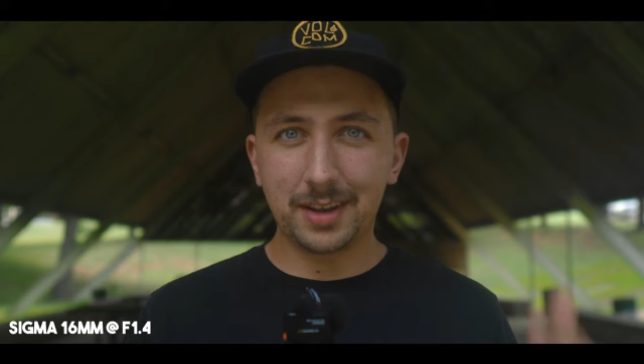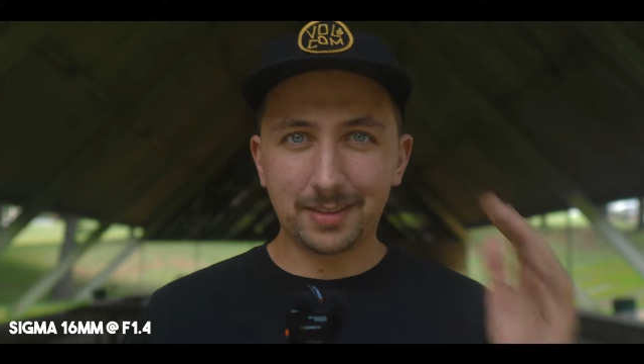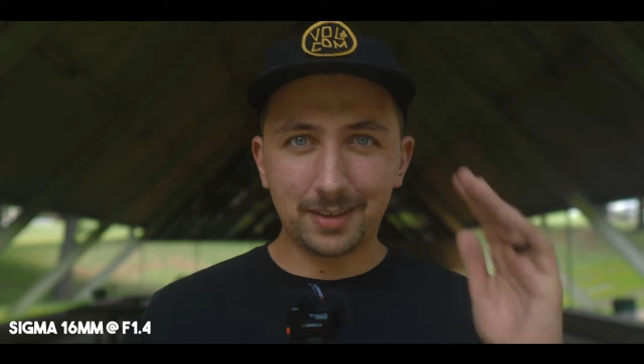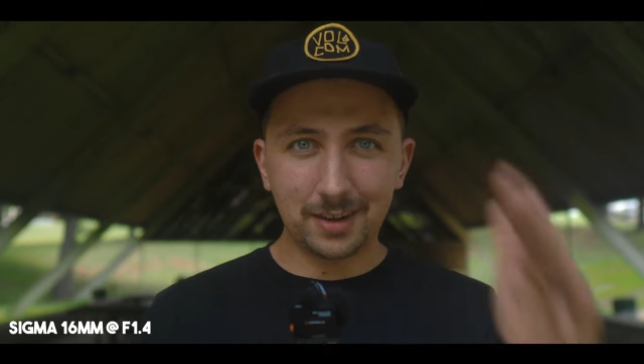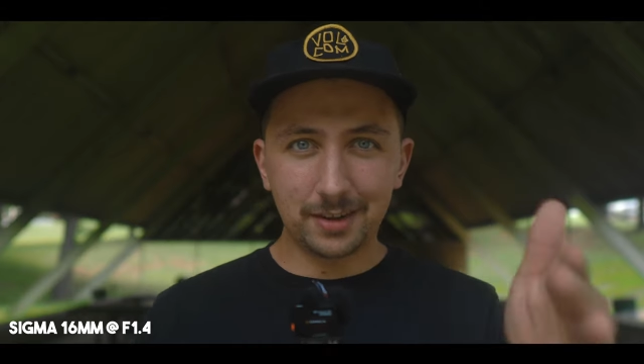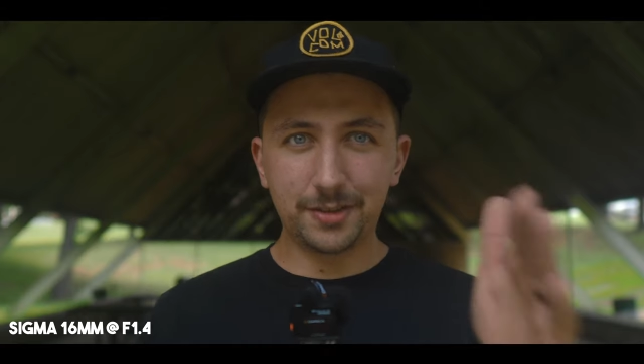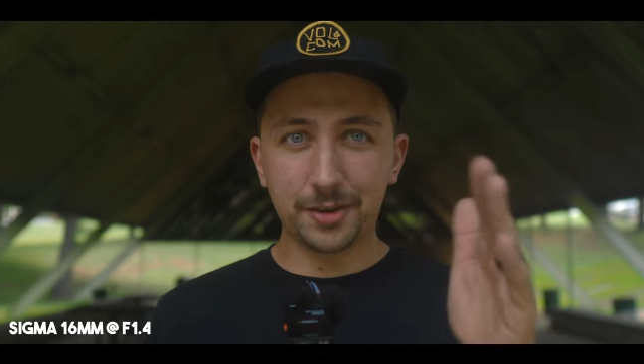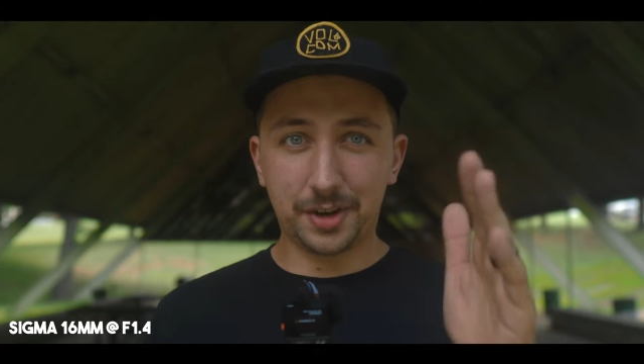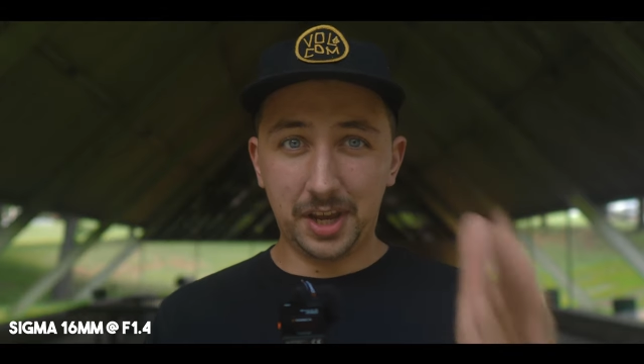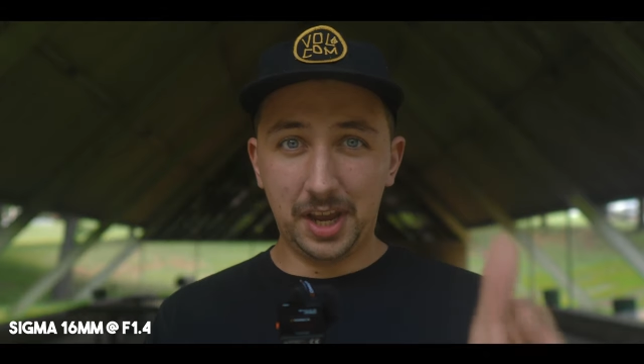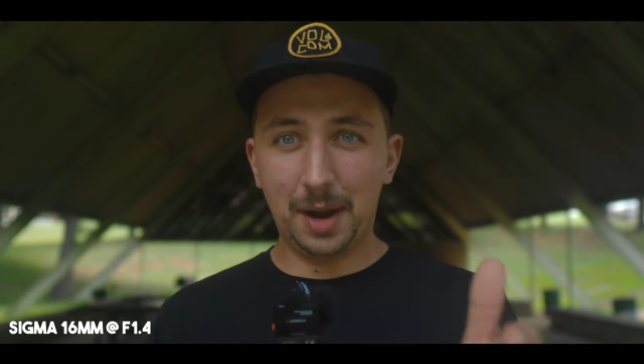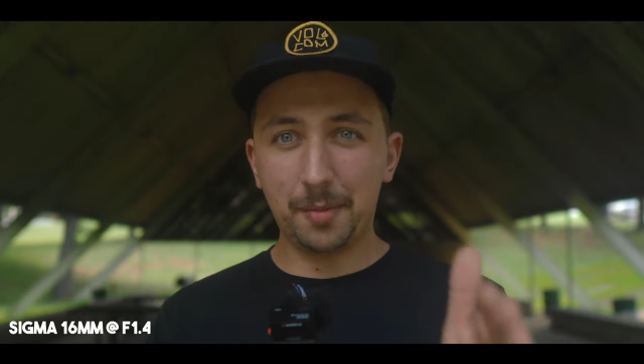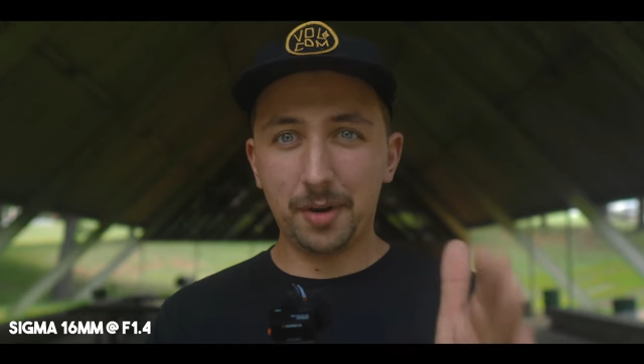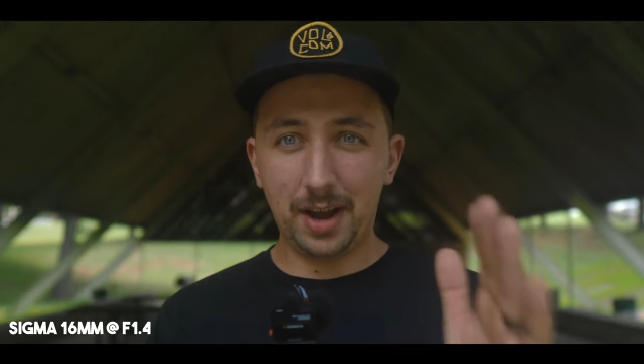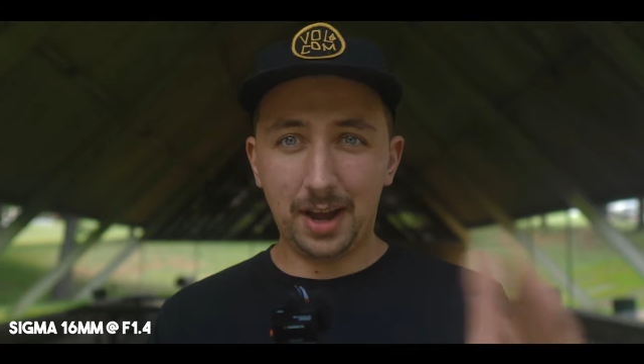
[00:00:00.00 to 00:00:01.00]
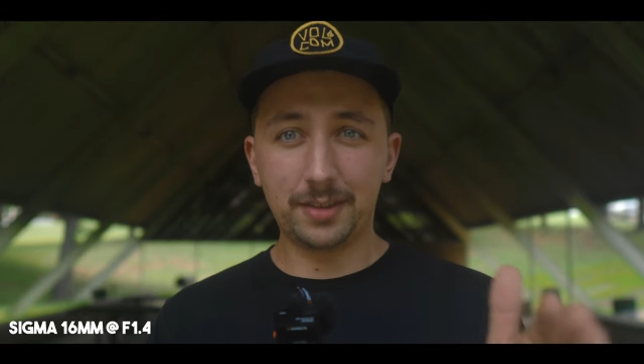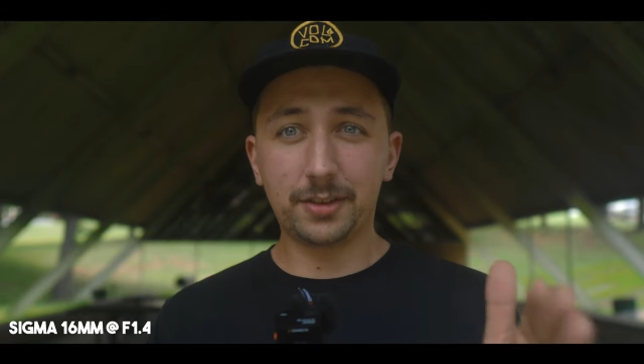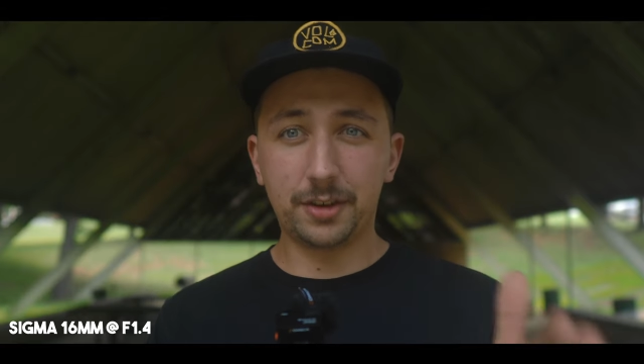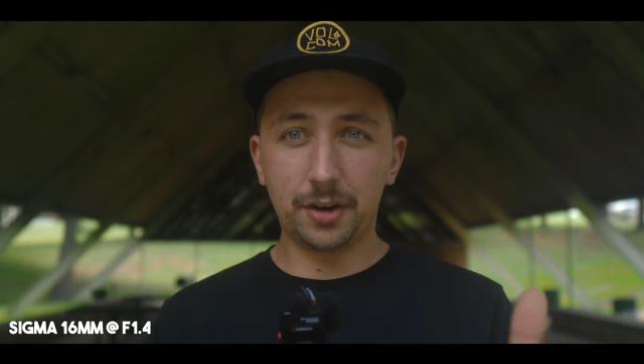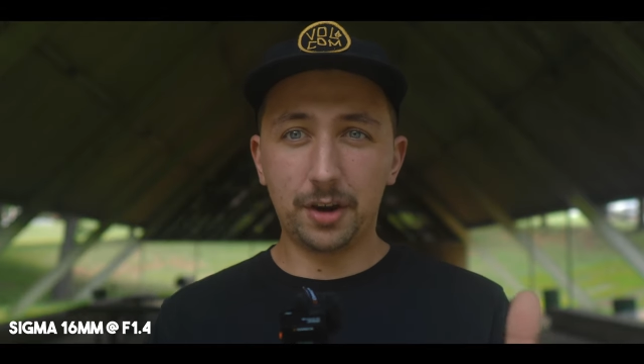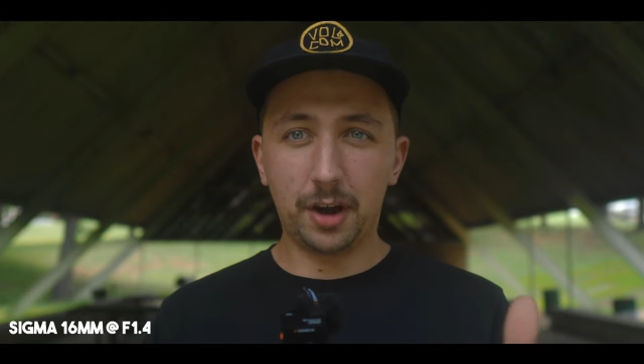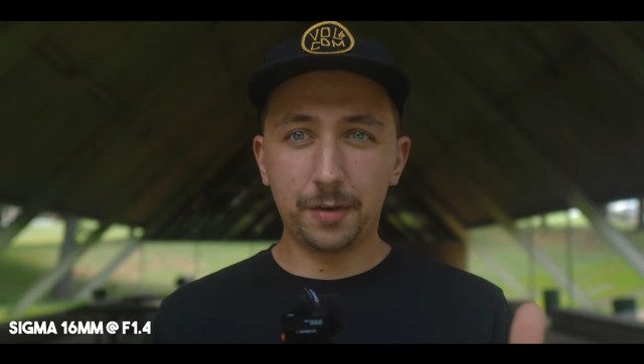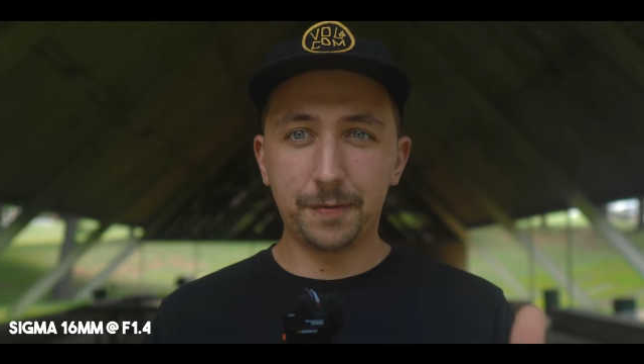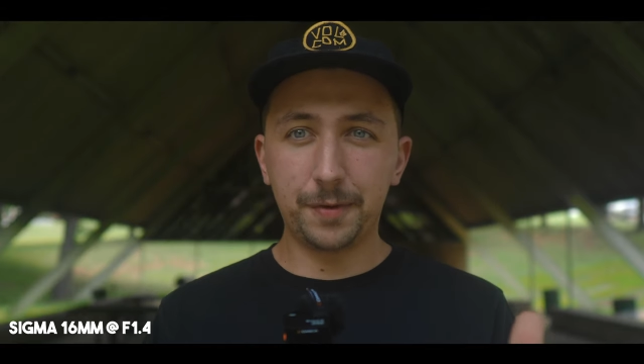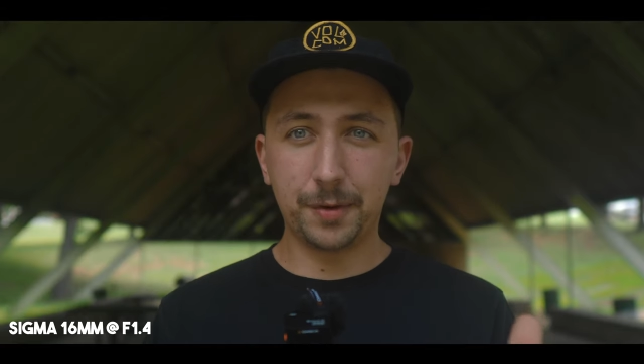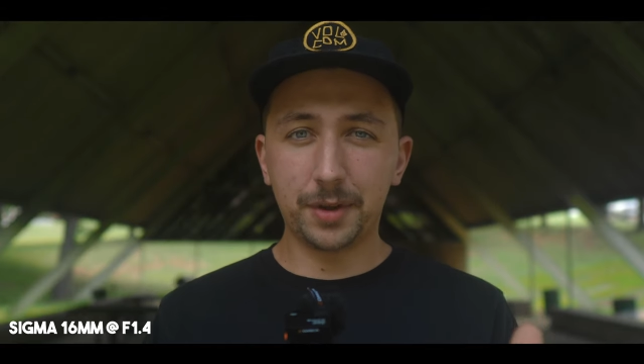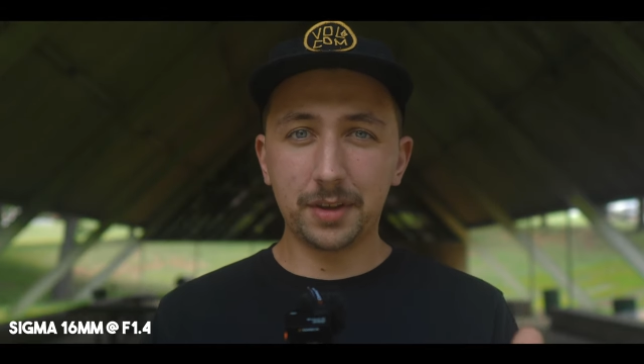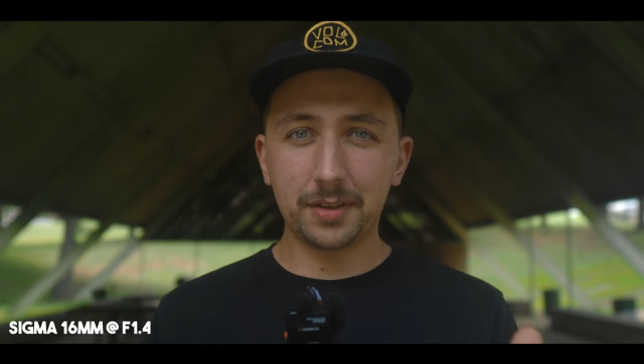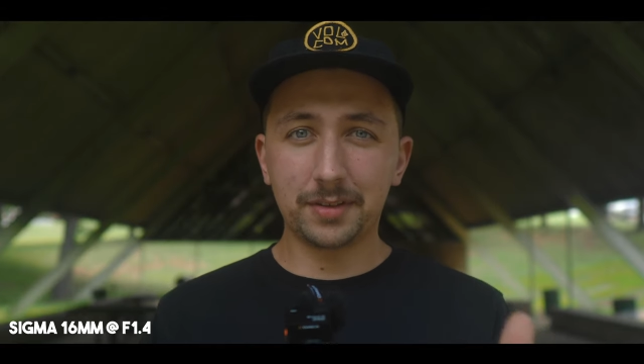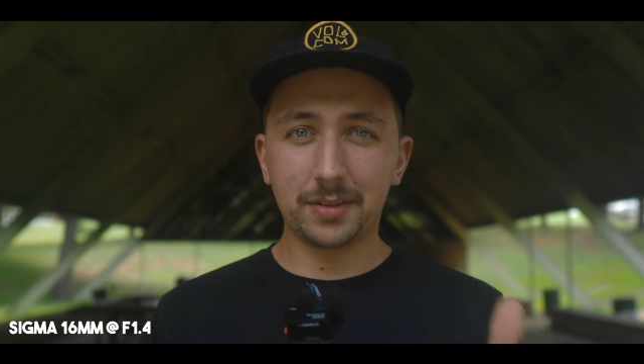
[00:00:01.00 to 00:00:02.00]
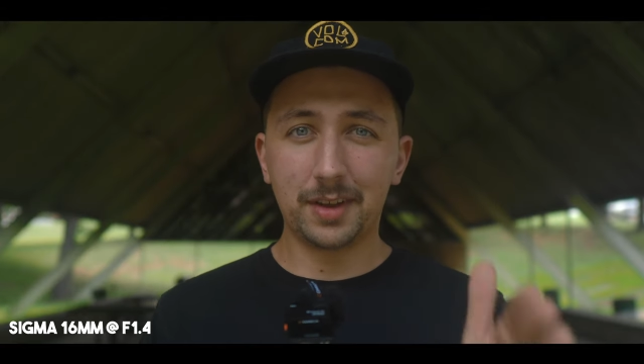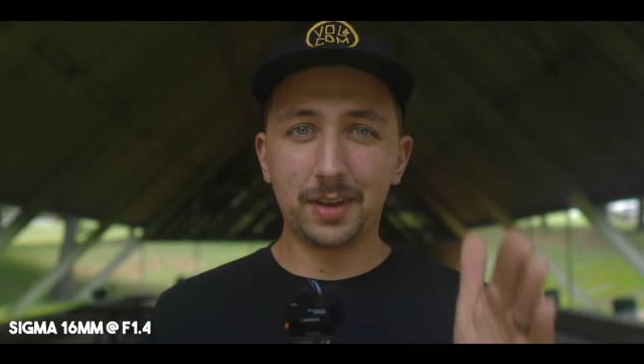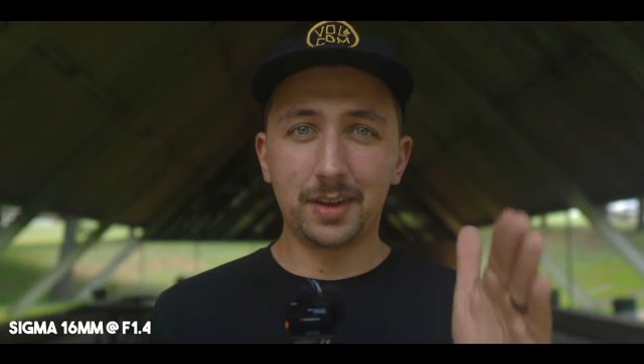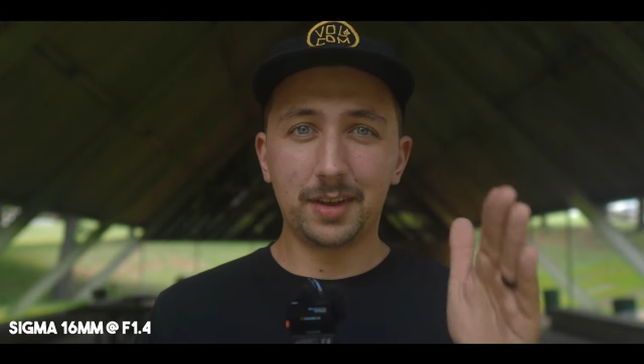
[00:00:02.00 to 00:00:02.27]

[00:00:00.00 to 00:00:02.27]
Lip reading: as long as your camera has good autofocus,